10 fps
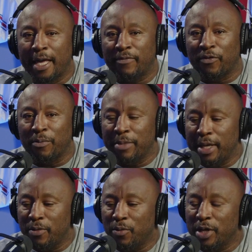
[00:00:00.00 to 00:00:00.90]
And for
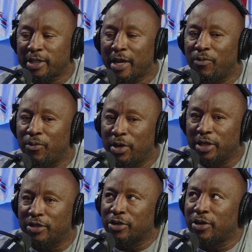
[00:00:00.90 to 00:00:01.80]
me, once I
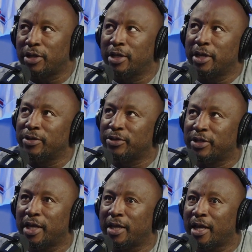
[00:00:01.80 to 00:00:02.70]
really started to
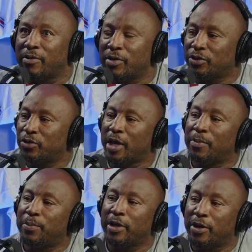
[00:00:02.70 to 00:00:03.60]
understand, like, Russell, you got
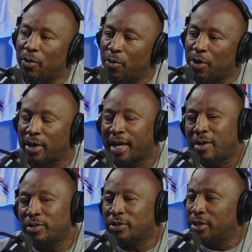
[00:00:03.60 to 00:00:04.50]
to put in the work. Like,
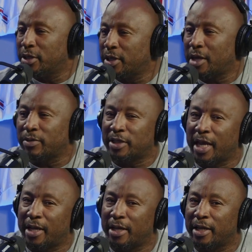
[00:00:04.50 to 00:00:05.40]
I was good. I was
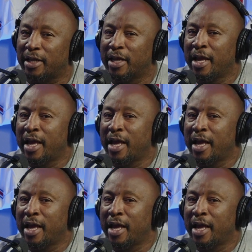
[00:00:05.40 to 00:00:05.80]
talented.